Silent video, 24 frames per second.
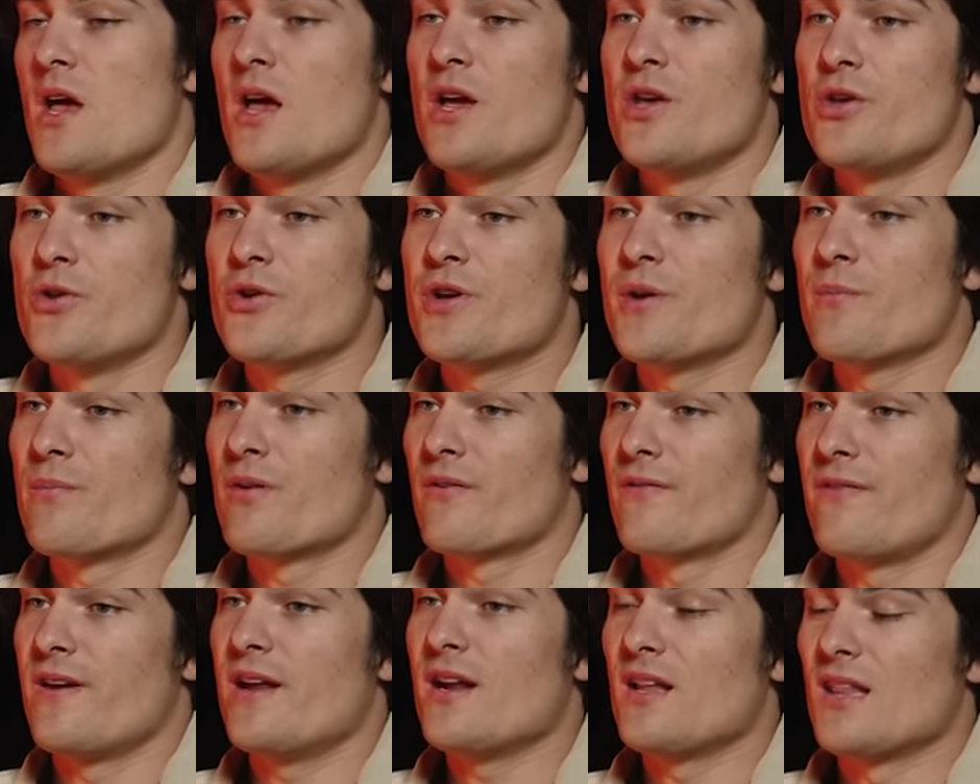You can
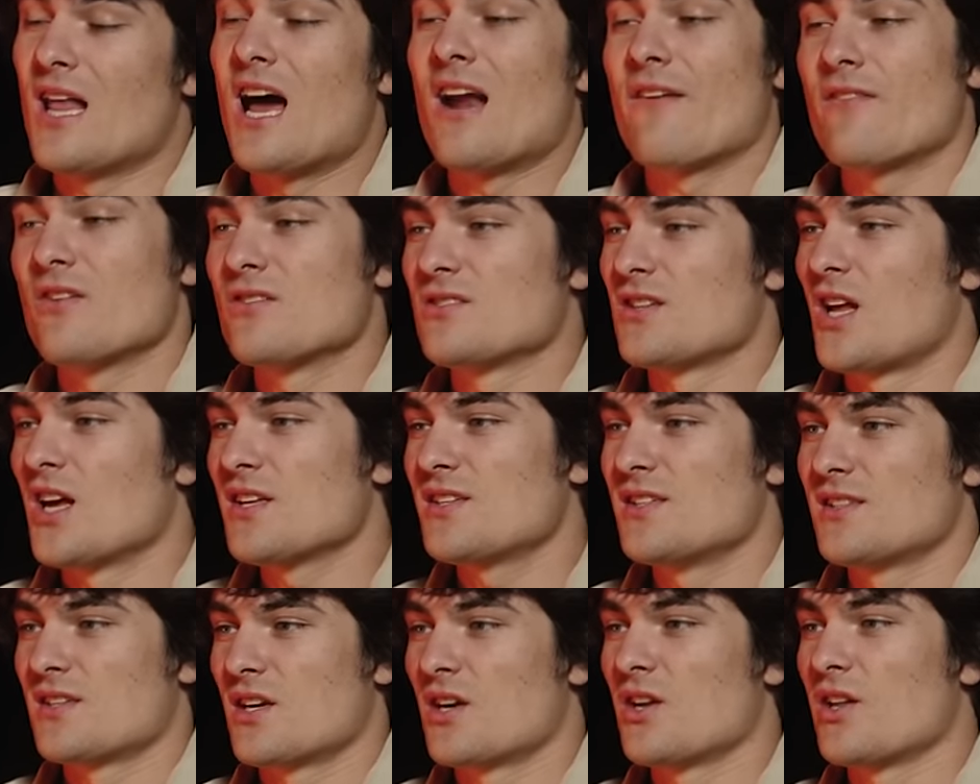prevent a lot of those
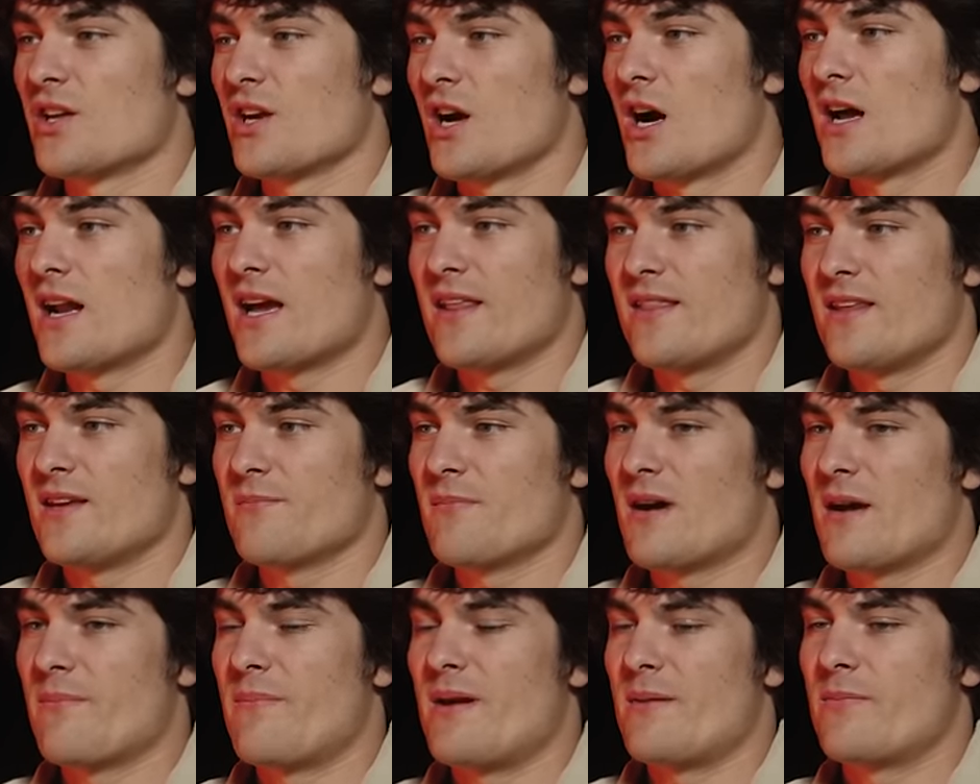losses early on, I think,
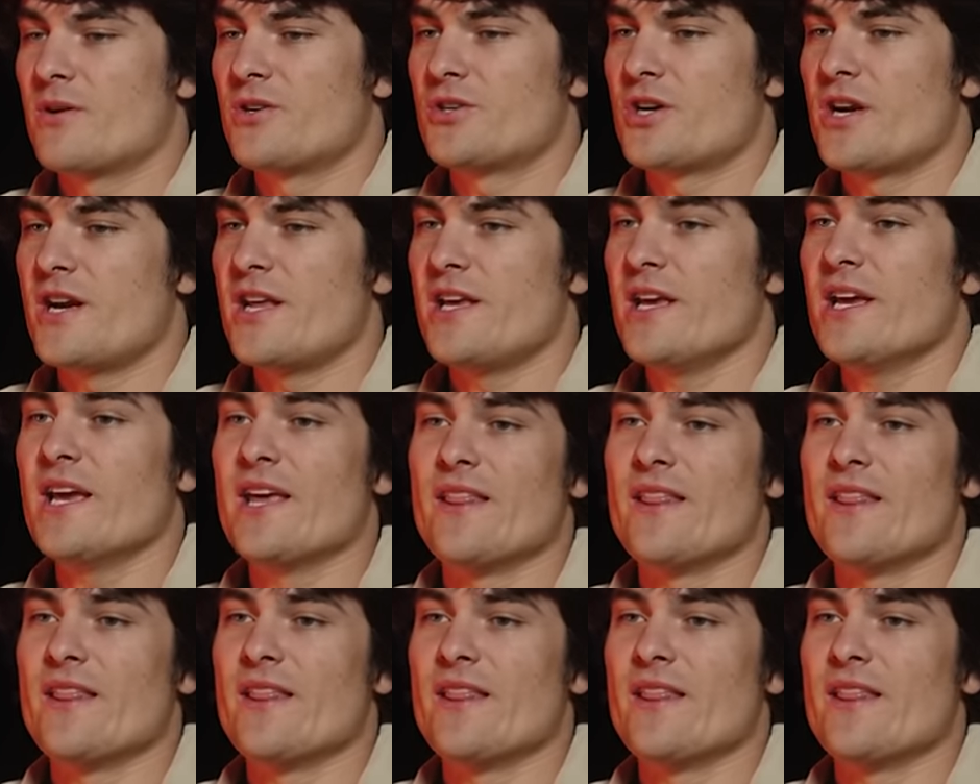by paper trading.